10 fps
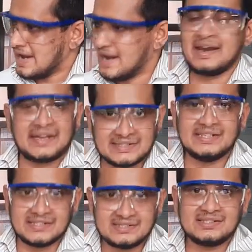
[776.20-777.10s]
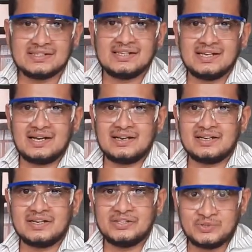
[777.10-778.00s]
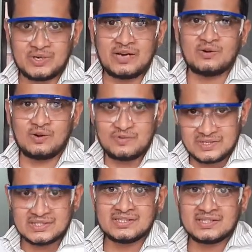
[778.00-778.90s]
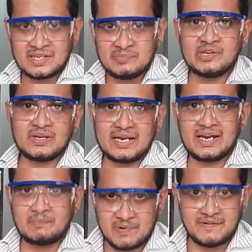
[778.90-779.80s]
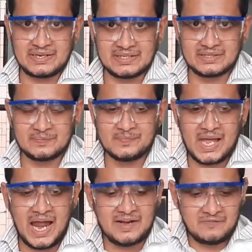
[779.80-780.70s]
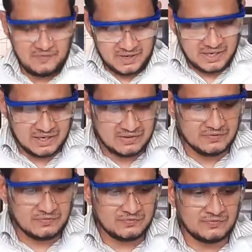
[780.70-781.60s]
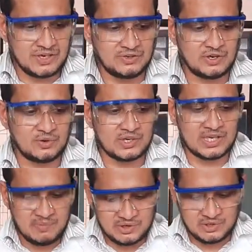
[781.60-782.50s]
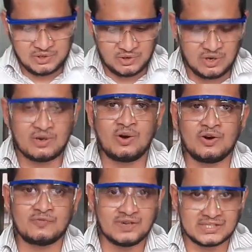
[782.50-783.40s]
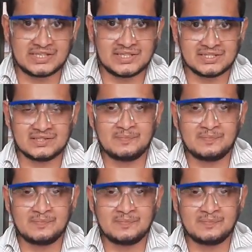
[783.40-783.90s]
an accident, you can always communicate and prevent it. And when you're talking about your own workstation,